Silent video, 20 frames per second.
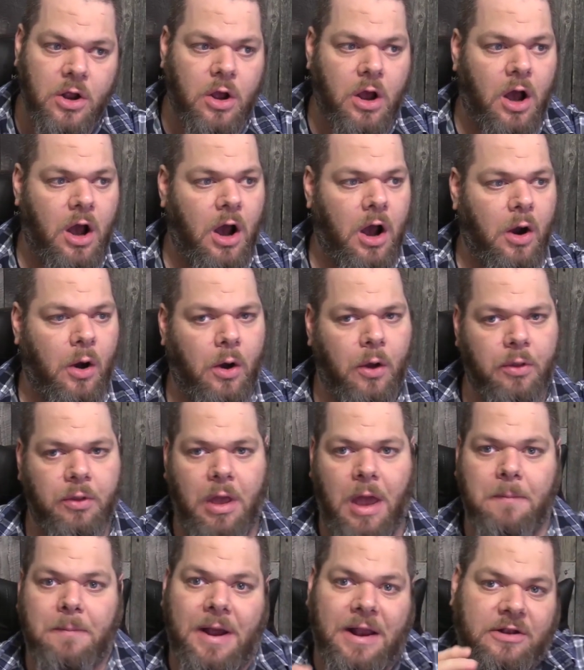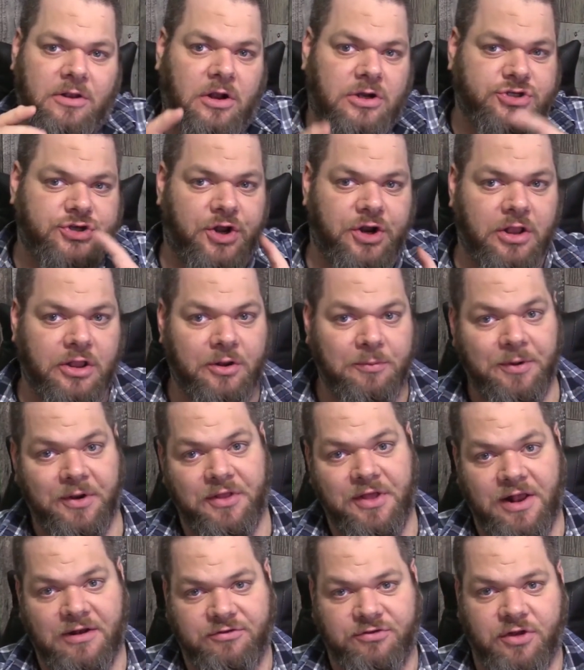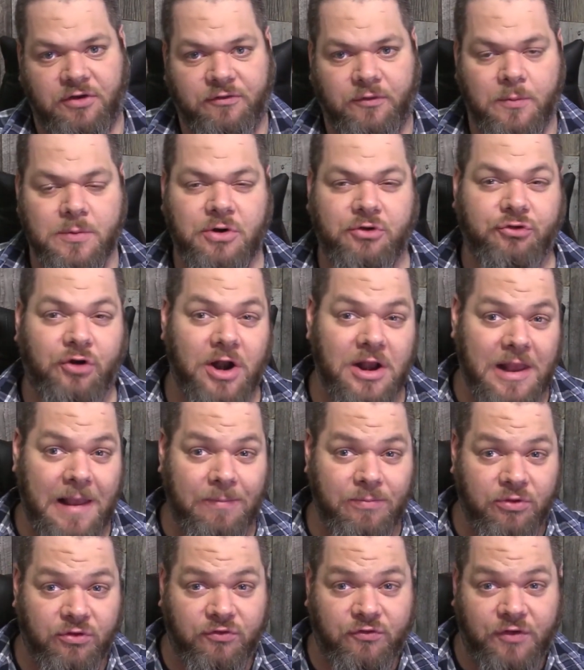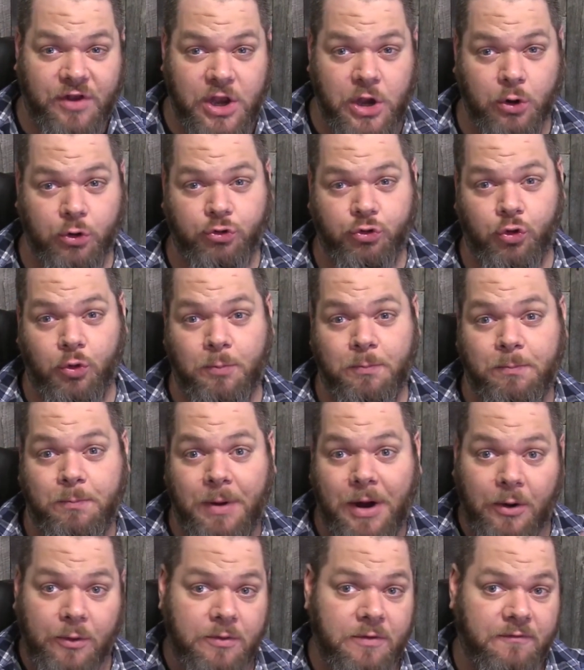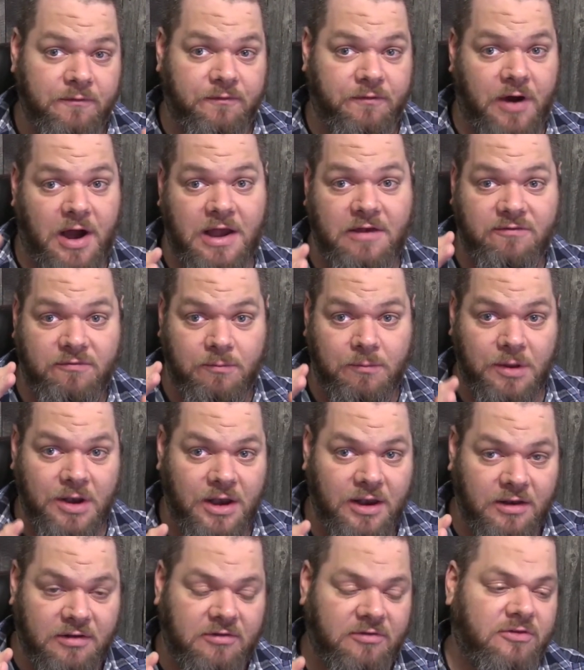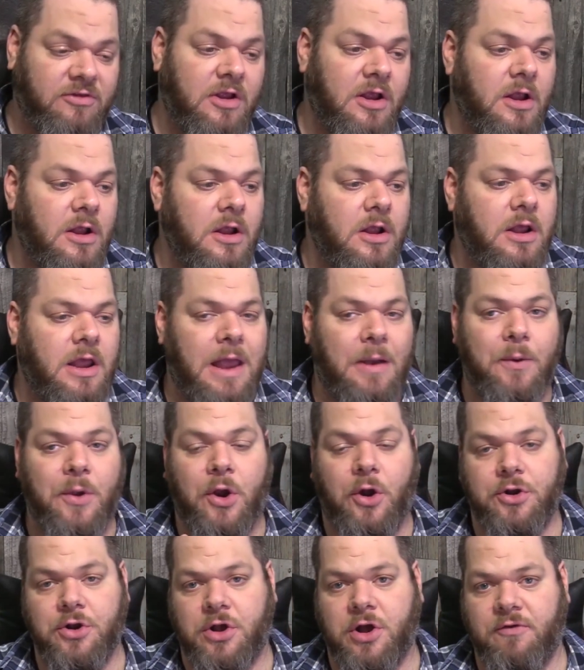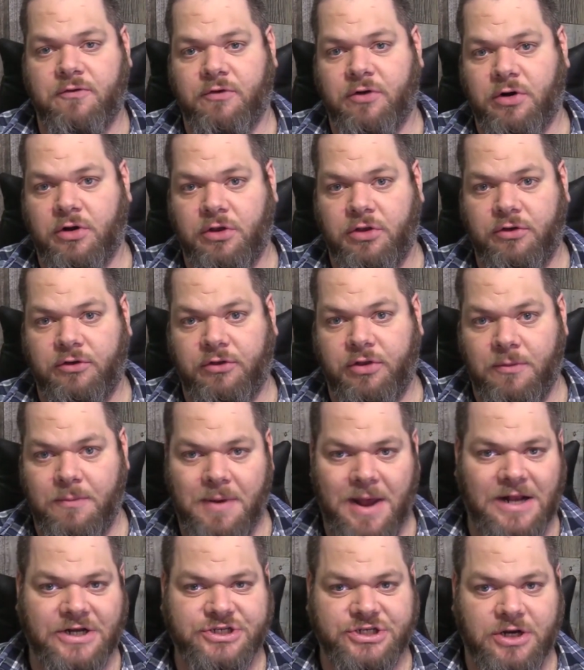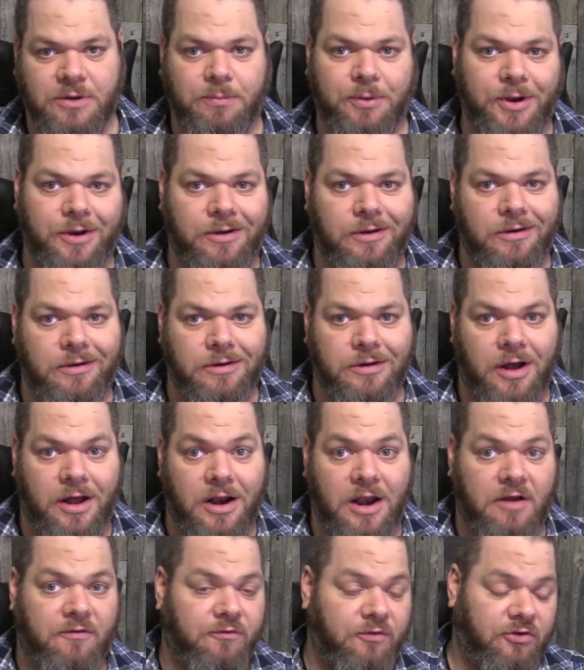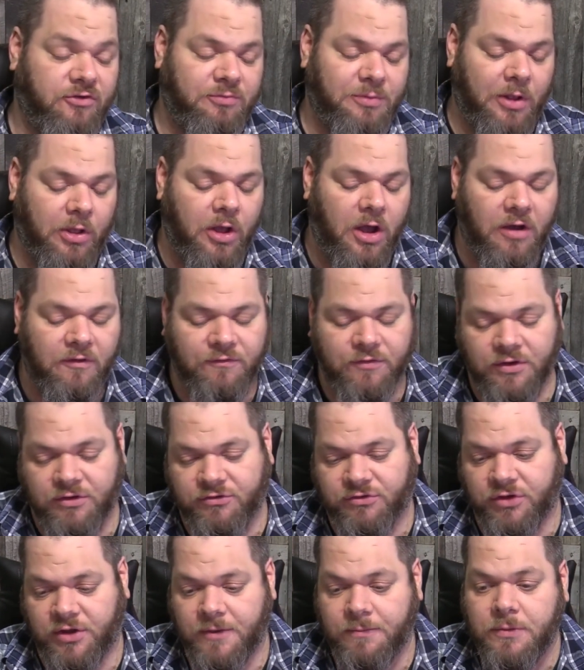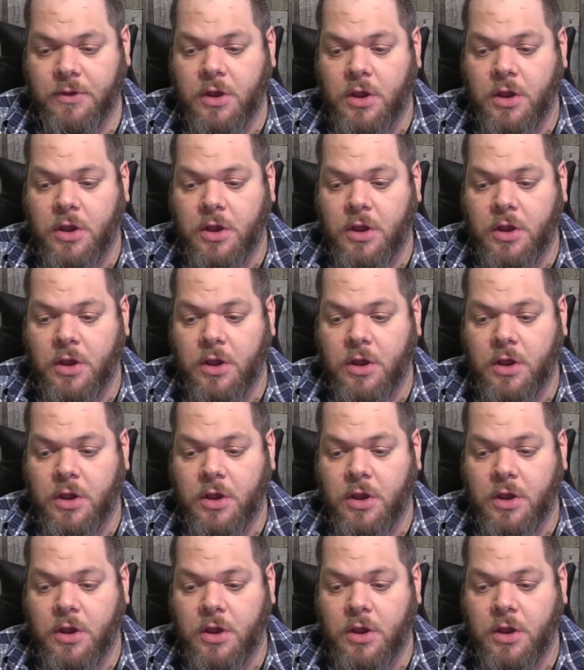I might touch on a little bit of that stuff. I'm going to try to keep this video to about 5 minutes, and we are going to cover the magic, but not every spell, obviously.